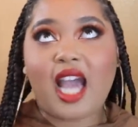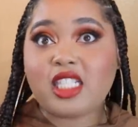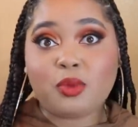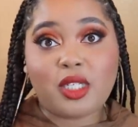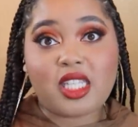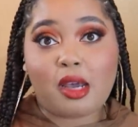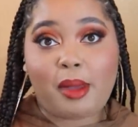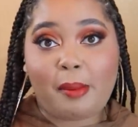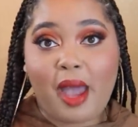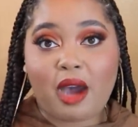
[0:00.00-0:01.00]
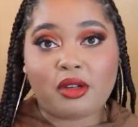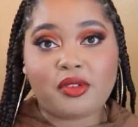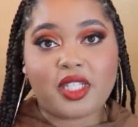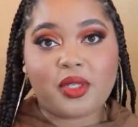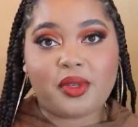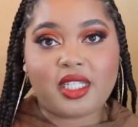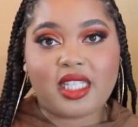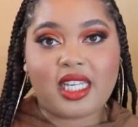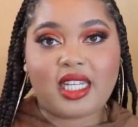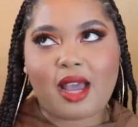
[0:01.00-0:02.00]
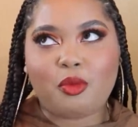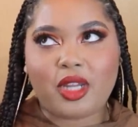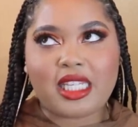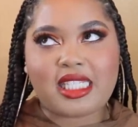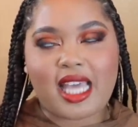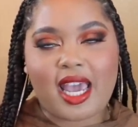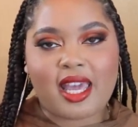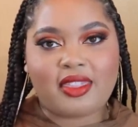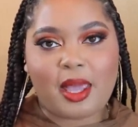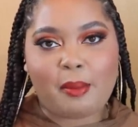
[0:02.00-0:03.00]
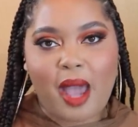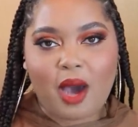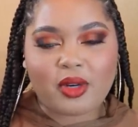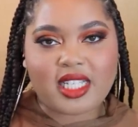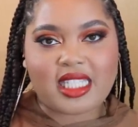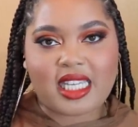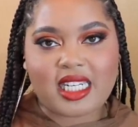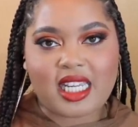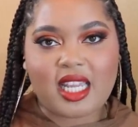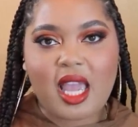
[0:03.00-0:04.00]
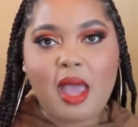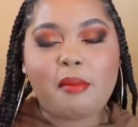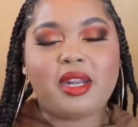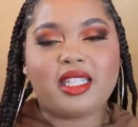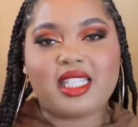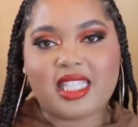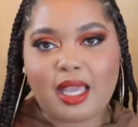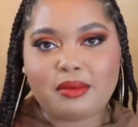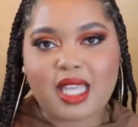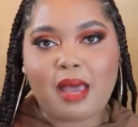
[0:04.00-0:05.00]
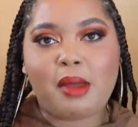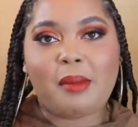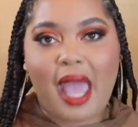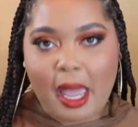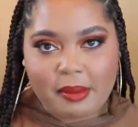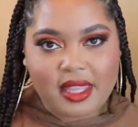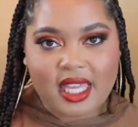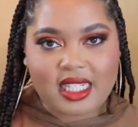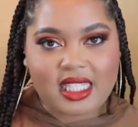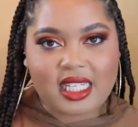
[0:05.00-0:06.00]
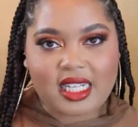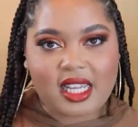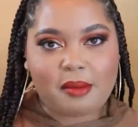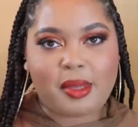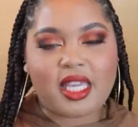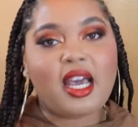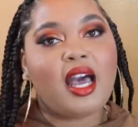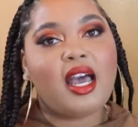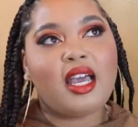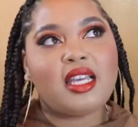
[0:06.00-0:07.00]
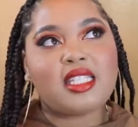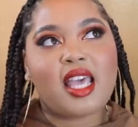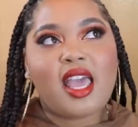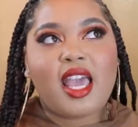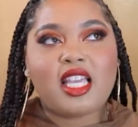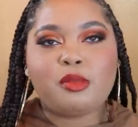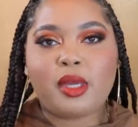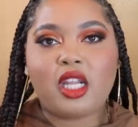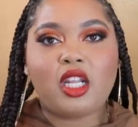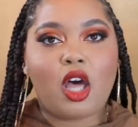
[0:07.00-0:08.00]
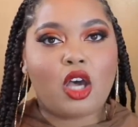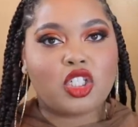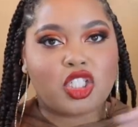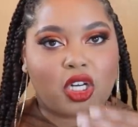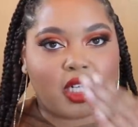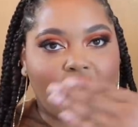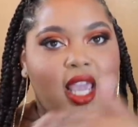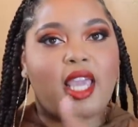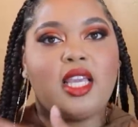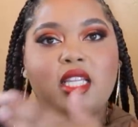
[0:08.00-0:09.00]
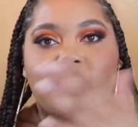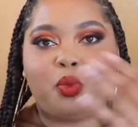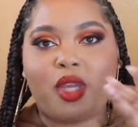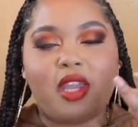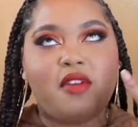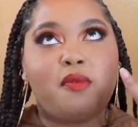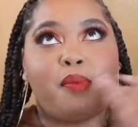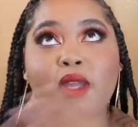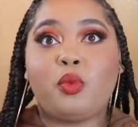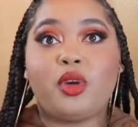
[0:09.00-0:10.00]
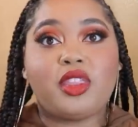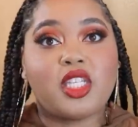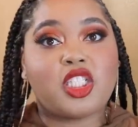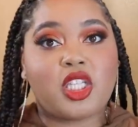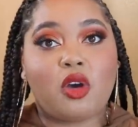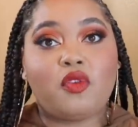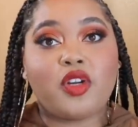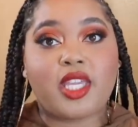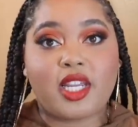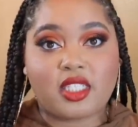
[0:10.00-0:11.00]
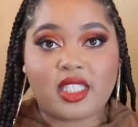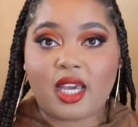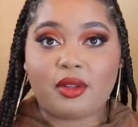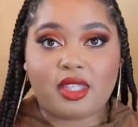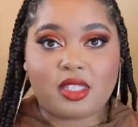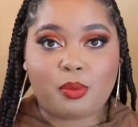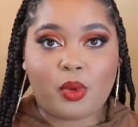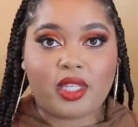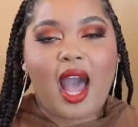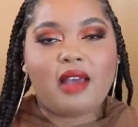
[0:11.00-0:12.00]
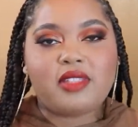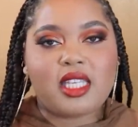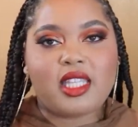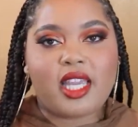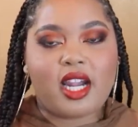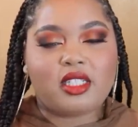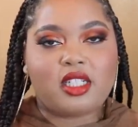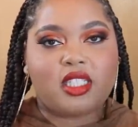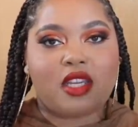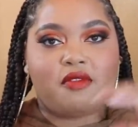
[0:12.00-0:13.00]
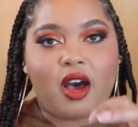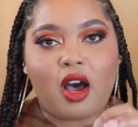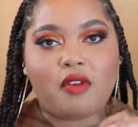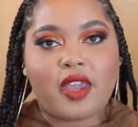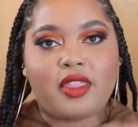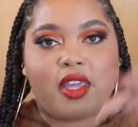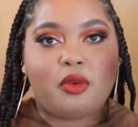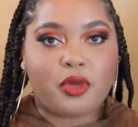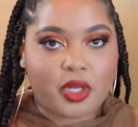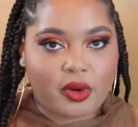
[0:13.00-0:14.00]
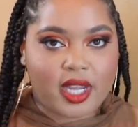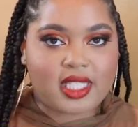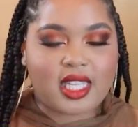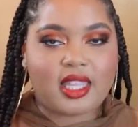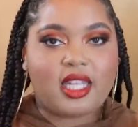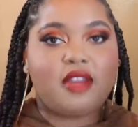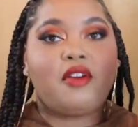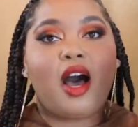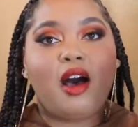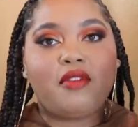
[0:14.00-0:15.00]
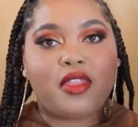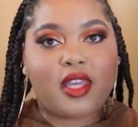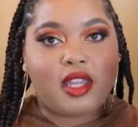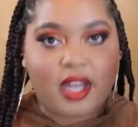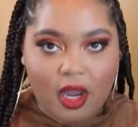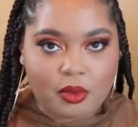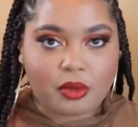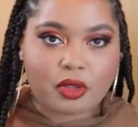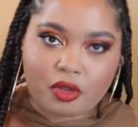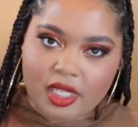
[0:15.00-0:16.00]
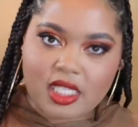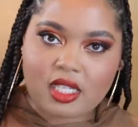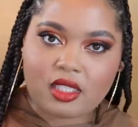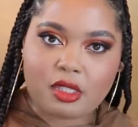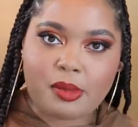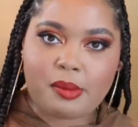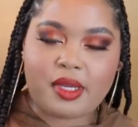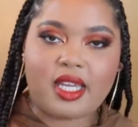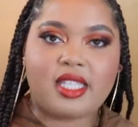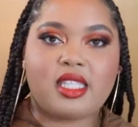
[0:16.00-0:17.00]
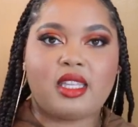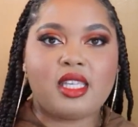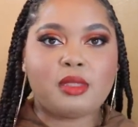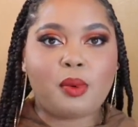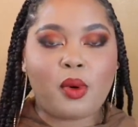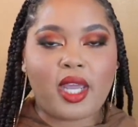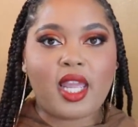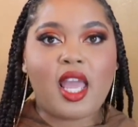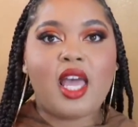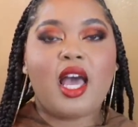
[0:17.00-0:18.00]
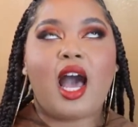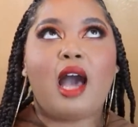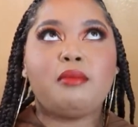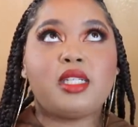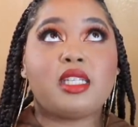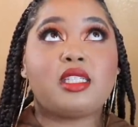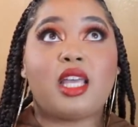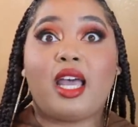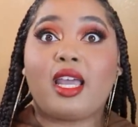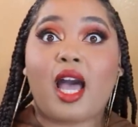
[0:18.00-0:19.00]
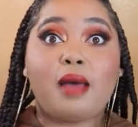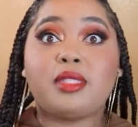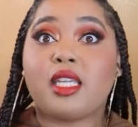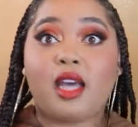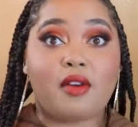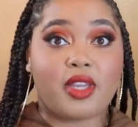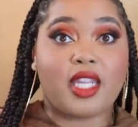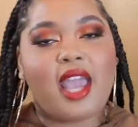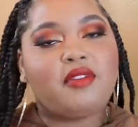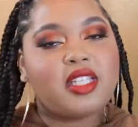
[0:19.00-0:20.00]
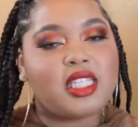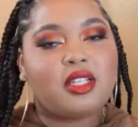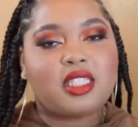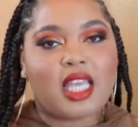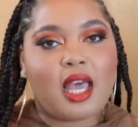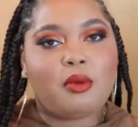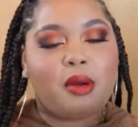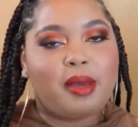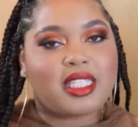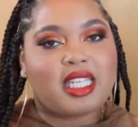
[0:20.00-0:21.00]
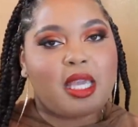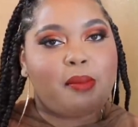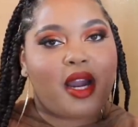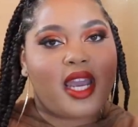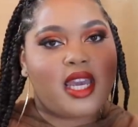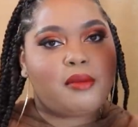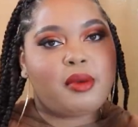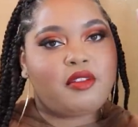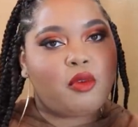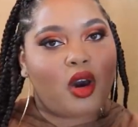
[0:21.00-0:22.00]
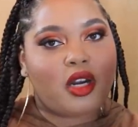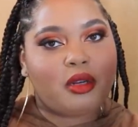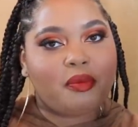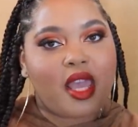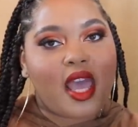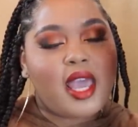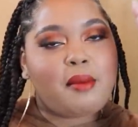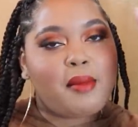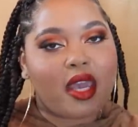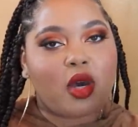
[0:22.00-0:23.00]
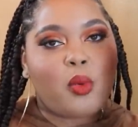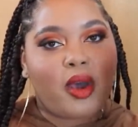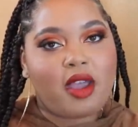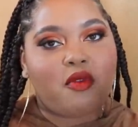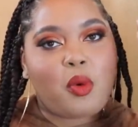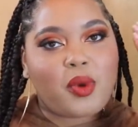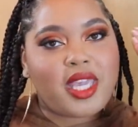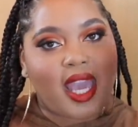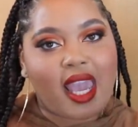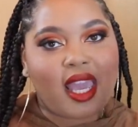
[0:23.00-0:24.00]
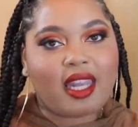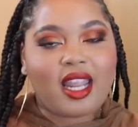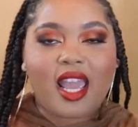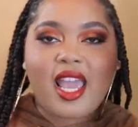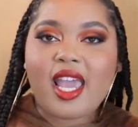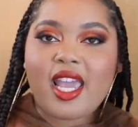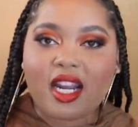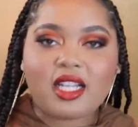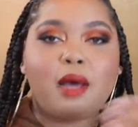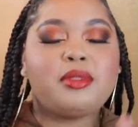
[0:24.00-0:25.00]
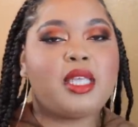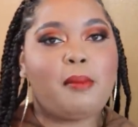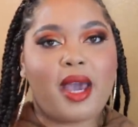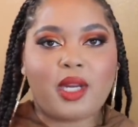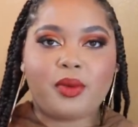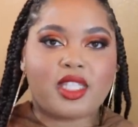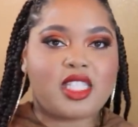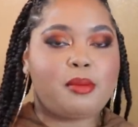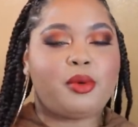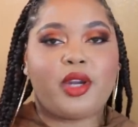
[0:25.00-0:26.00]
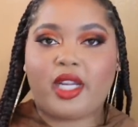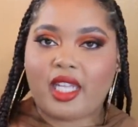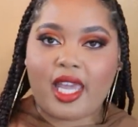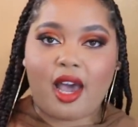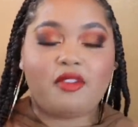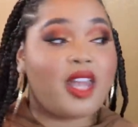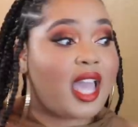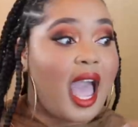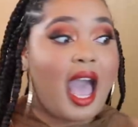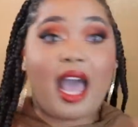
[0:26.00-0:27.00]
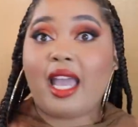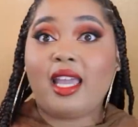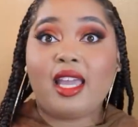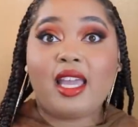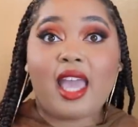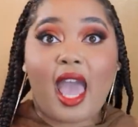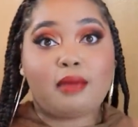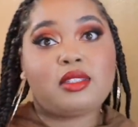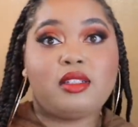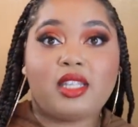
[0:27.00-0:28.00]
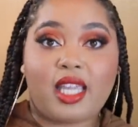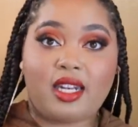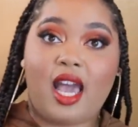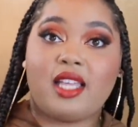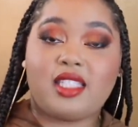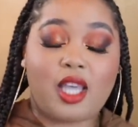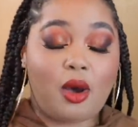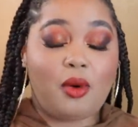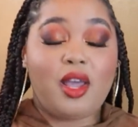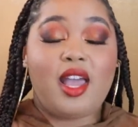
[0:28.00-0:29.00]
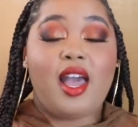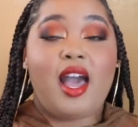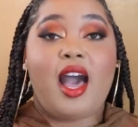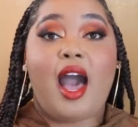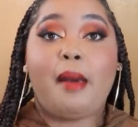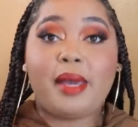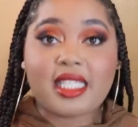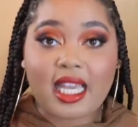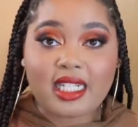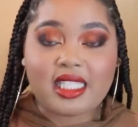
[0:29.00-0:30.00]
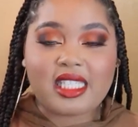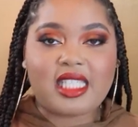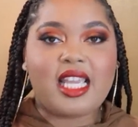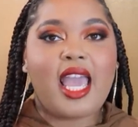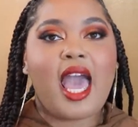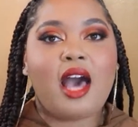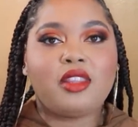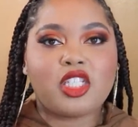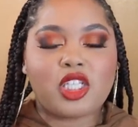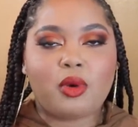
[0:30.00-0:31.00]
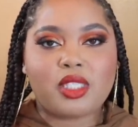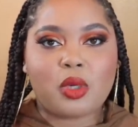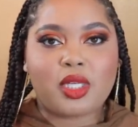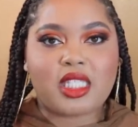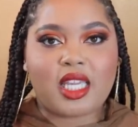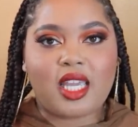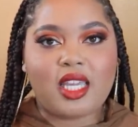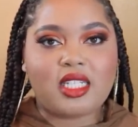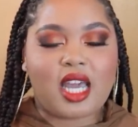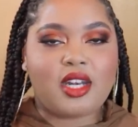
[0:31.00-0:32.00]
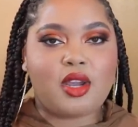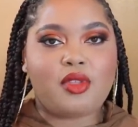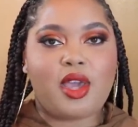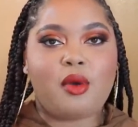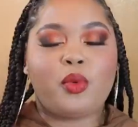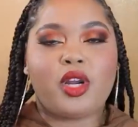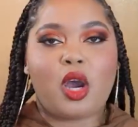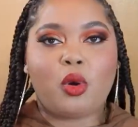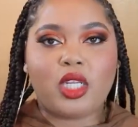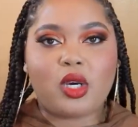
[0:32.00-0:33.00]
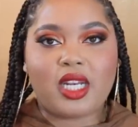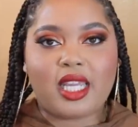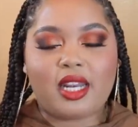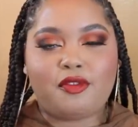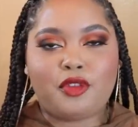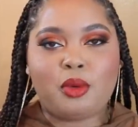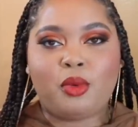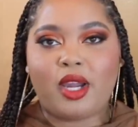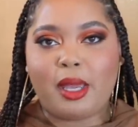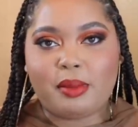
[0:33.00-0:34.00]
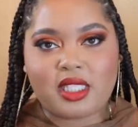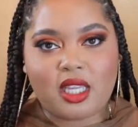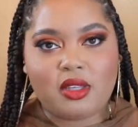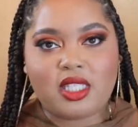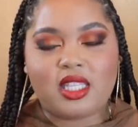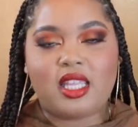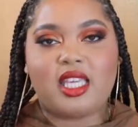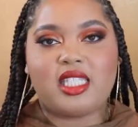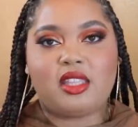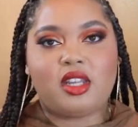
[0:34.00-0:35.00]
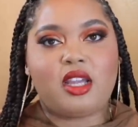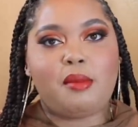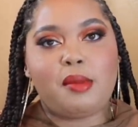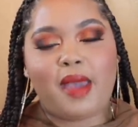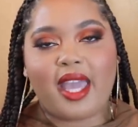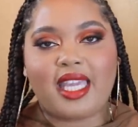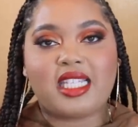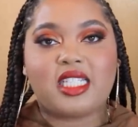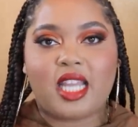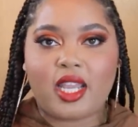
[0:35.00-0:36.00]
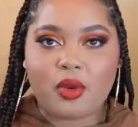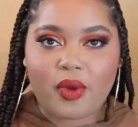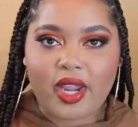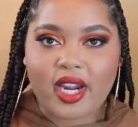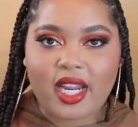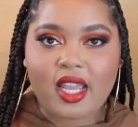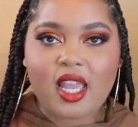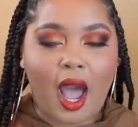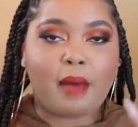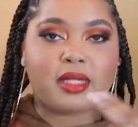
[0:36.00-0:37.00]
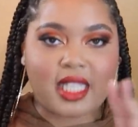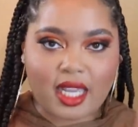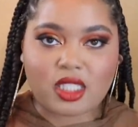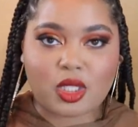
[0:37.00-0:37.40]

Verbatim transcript: I just want to talk about Power really quickly, and I'm really sad that Power is ending, but at the same time, I'm happy that it's ending because it's been a long journey, and we've been with this show for years now at this point. I've seen the characters evolve and then regress, and then evolve, and then now we're regressing a little bit because at this point, I'm just like, I'm sick of it. Every single time we're about to keep our head above water and make a wave when we can, here comes somebody with a temporary layoff. Like, I absolutely cannot. So I'm excited to see how the show is going to end. I know that we're only going to get a few more episodes, and then they said they're coming back in January. I'm staying